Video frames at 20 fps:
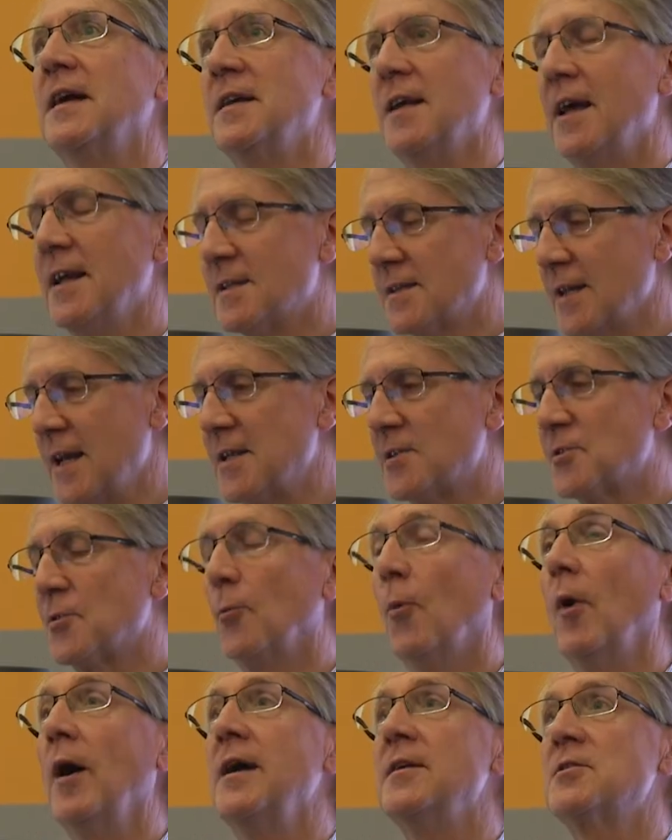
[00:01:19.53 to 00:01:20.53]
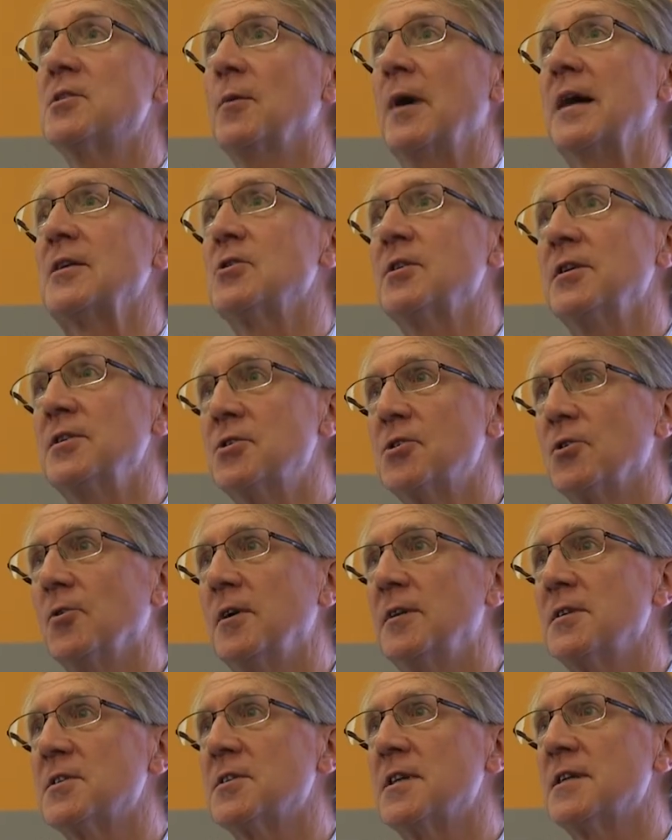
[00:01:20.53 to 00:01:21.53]
It, it's, it's, a way to actually
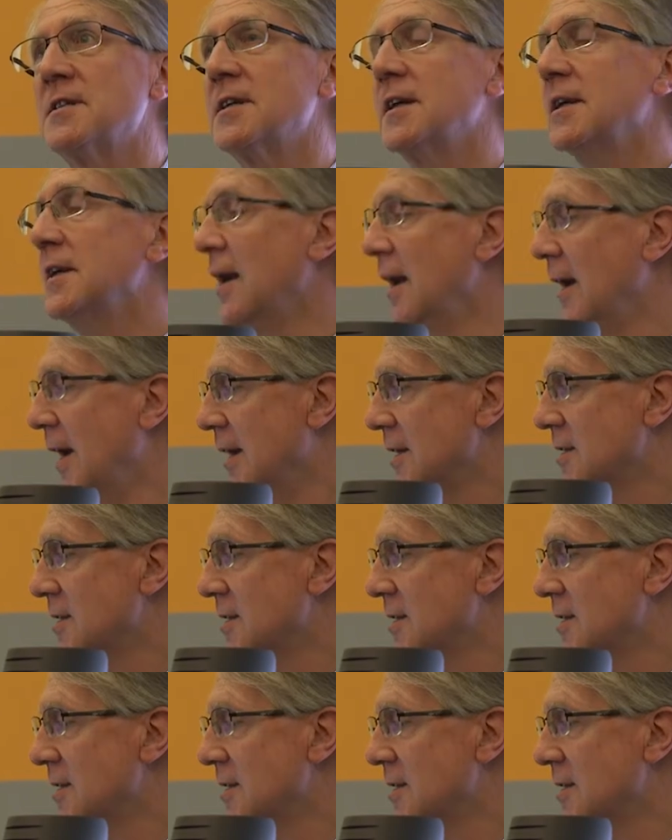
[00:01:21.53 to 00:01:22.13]
enjoy the city,